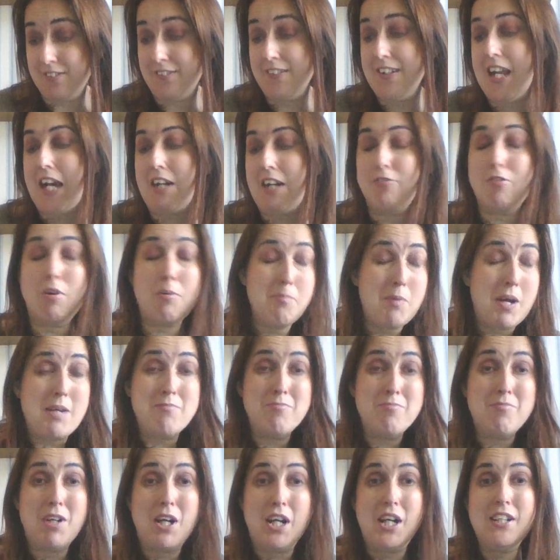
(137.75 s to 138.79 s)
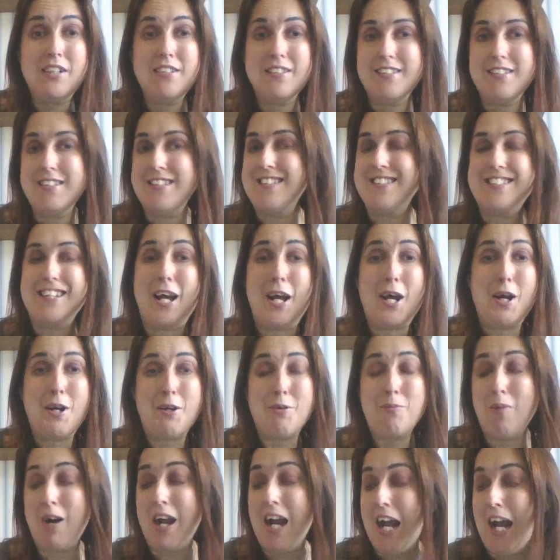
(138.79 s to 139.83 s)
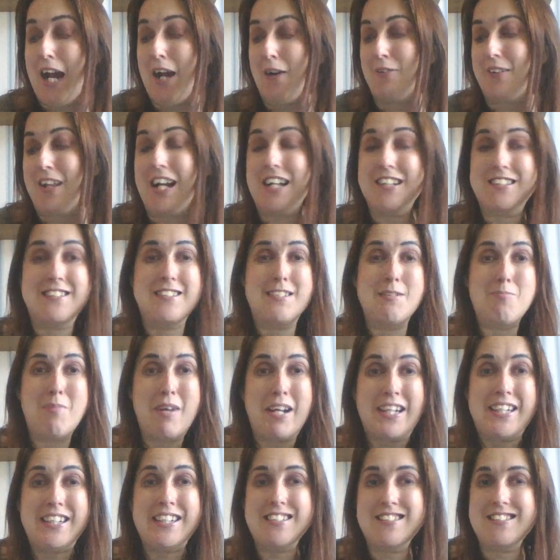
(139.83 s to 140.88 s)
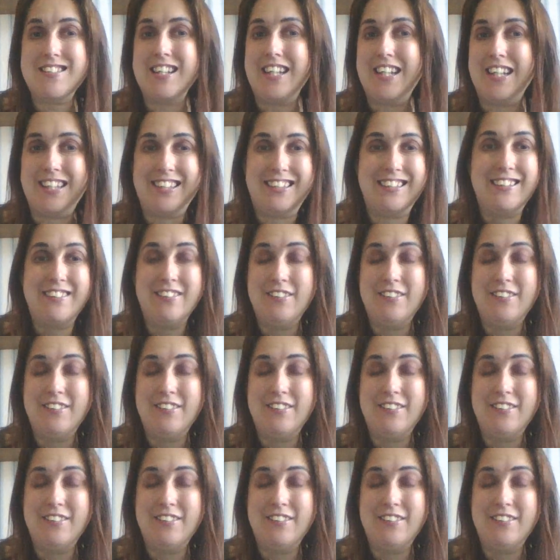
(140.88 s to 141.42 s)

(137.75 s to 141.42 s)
the Arab Emirates so wow that's amazing